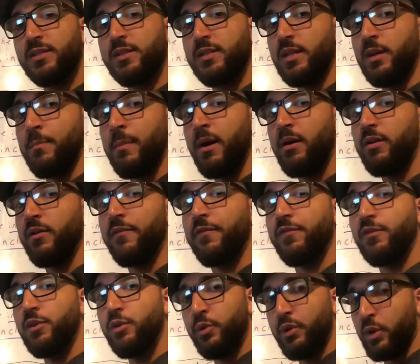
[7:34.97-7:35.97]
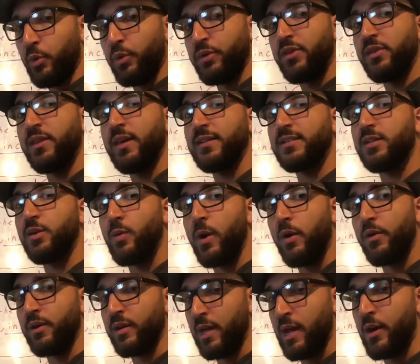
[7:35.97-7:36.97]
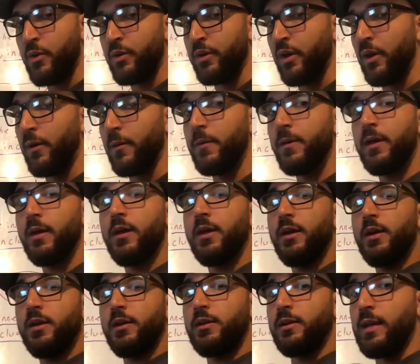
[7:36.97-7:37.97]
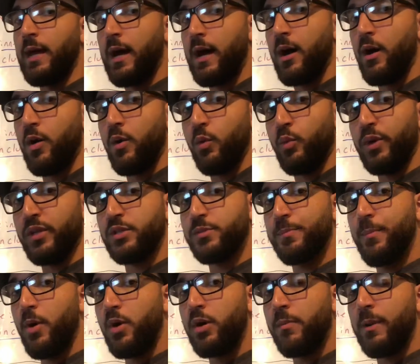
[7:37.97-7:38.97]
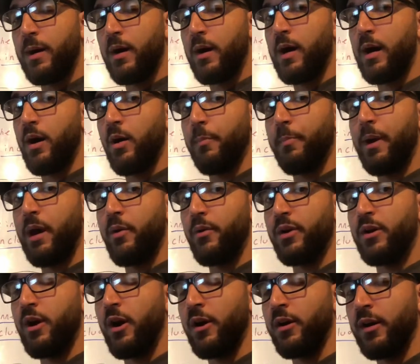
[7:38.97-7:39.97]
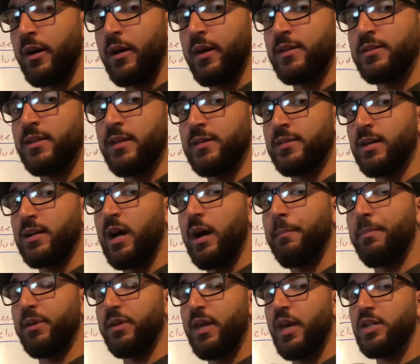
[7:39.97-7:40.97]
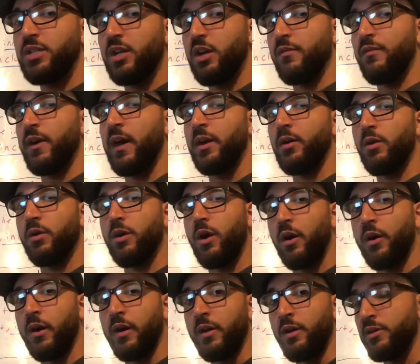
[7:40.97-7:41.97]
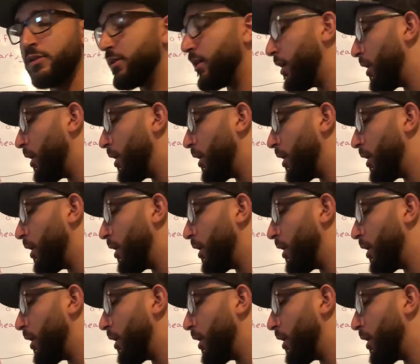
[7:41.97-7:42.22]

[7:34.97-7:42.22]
the amount of fluid within that surrounding area. Now, we spoke about how pericarditis is a complication of endocarditis.